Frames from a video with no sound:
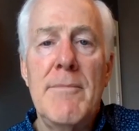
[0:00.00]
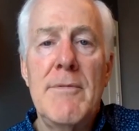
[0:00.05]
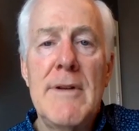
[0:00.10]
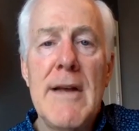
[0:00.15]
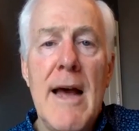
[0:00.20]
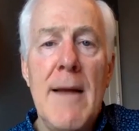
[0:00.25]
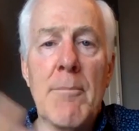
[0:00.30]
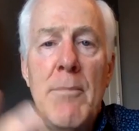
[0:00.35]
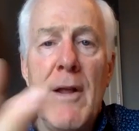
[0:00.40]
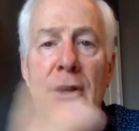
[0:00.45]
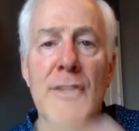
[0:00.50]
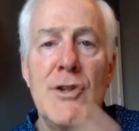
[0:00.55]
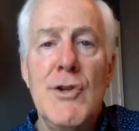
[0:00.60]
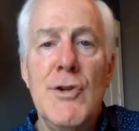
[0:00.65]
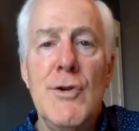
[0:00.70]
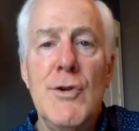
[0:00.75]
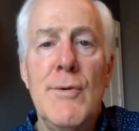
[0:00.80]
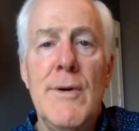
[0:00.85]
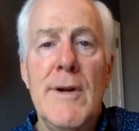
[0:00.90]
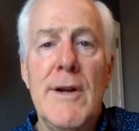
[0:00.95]
God bless
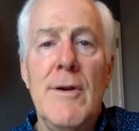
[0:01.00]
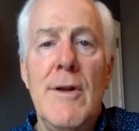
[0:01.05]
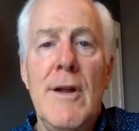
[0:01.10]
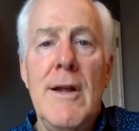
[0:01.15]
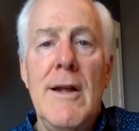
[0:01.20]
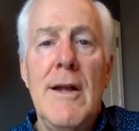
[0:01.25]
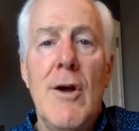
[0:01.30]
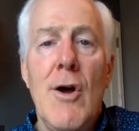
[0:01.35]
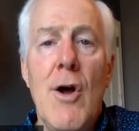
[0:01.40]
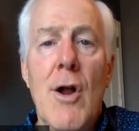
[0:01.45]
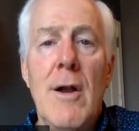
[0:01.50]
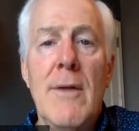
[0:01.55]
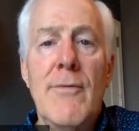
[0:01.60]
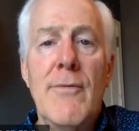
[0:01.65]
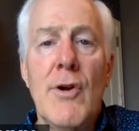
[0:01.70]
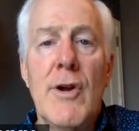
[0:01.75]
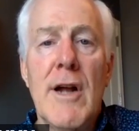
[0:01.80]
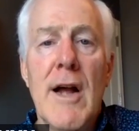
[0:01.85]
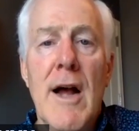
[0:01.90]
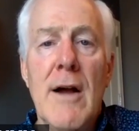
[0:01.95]
you and all of
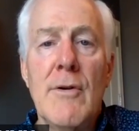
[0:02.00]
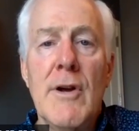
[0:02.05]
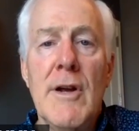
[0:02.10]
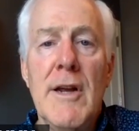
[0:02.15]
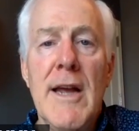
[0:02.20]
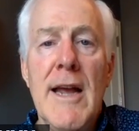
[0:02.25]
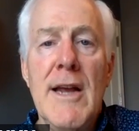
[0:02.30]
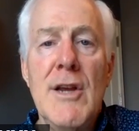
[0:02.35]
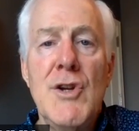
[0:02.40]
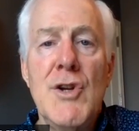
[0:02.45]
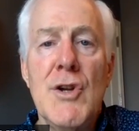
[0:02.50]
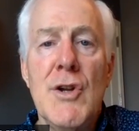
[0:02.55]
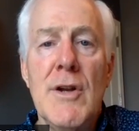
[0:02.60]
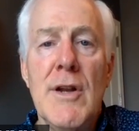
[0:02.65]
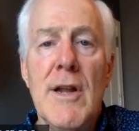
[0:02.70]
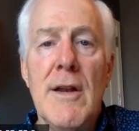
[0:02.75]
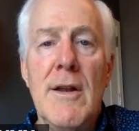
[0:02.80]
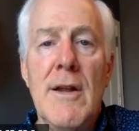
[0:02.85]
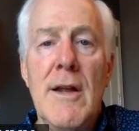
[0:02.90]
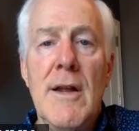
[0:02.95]
your
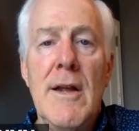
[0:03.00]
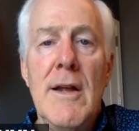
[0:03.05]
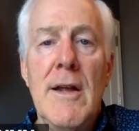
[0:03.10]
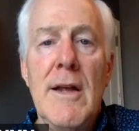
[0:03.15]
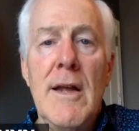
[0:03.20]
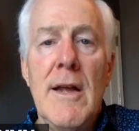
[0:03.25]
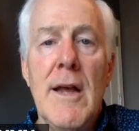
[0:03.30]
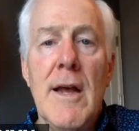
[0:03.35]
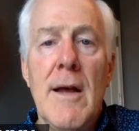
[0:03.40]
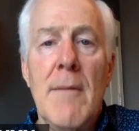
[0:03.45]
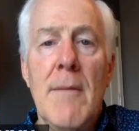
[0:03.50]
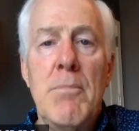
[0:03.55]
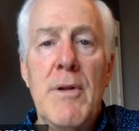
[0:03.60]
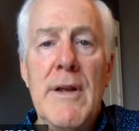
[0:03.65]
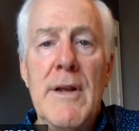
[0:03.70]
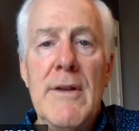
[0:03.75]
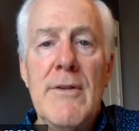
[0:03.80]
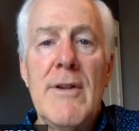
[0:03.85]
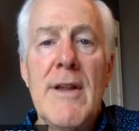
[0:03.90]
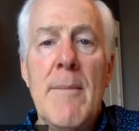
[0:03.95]
congregation, and
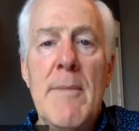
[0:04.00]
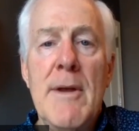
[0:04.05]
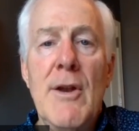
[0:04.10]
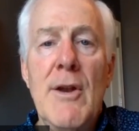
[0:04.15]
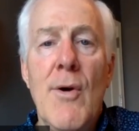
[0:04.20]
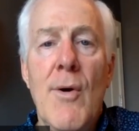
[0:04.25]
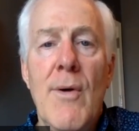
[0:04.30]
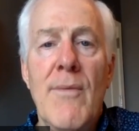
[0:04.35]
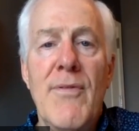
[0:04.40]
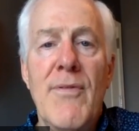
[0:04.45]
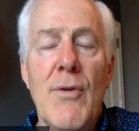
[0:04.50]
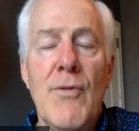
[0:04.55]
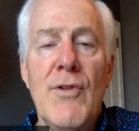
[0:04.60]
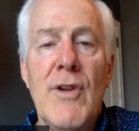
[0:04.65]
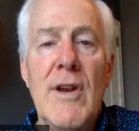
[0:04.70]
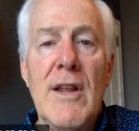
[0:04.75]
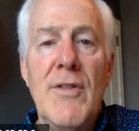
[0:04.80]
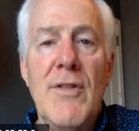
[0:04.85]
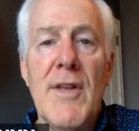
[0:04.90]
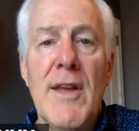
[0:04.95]
please let me know if there's
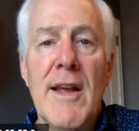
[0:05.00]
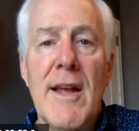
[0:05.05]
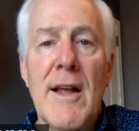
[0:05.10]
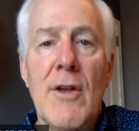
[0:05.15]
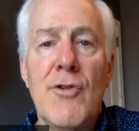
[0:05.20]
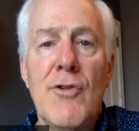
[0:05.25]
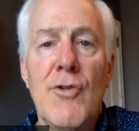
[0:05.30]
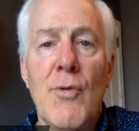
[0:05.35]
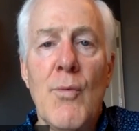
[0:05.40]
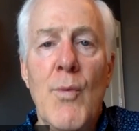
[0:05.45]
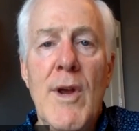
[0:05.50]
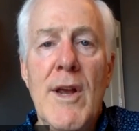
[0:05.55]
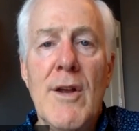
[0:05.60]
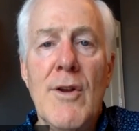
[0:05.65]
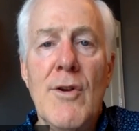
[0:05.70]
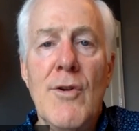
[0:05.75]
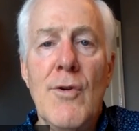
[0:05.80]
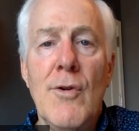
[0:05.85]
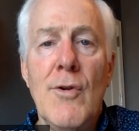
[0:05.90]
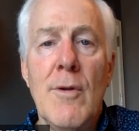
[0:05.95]
anything else that we
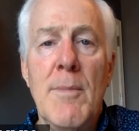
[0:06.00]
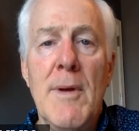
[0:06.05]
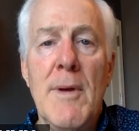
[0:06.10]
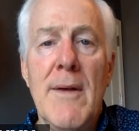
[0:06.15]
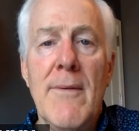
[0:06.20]
can do to be of